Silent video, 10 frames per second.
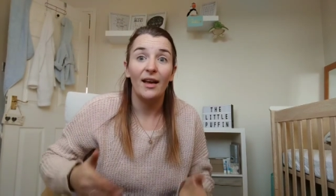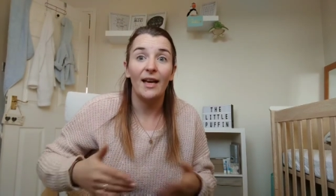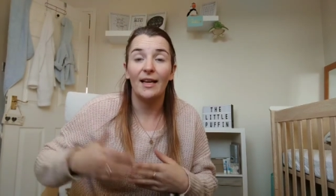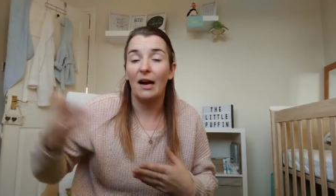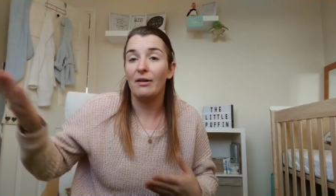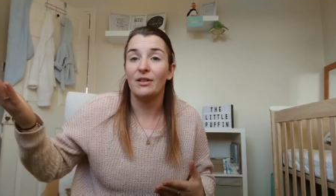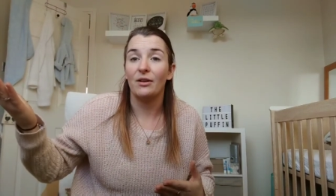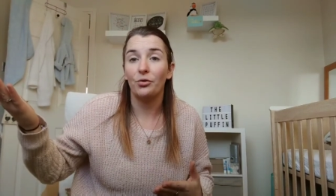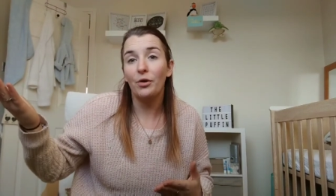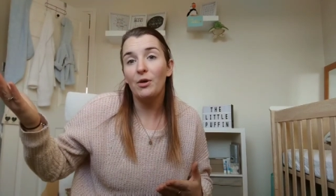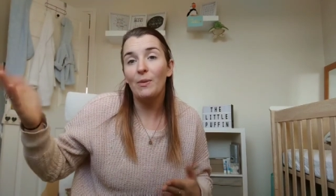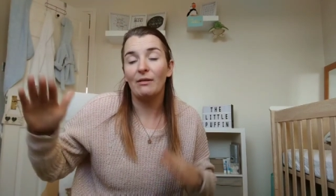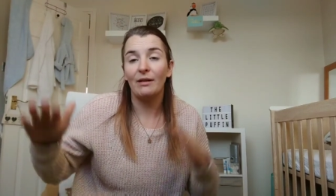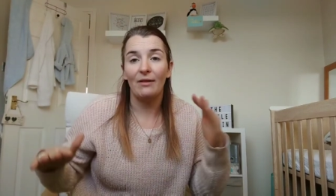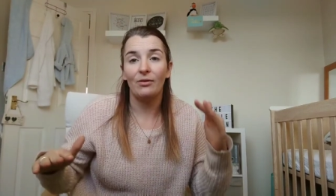it carries on growing,
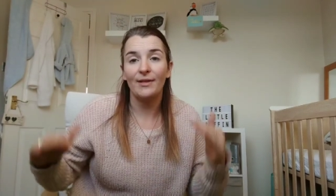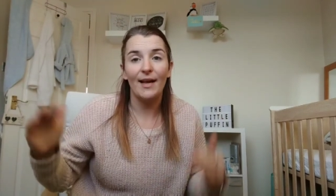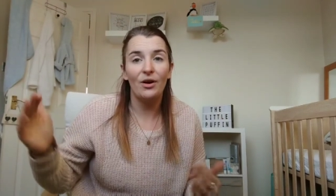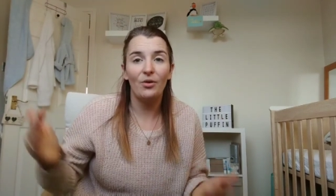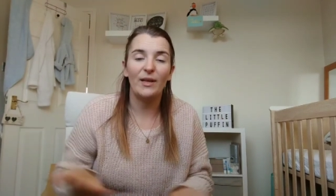whether it levels out.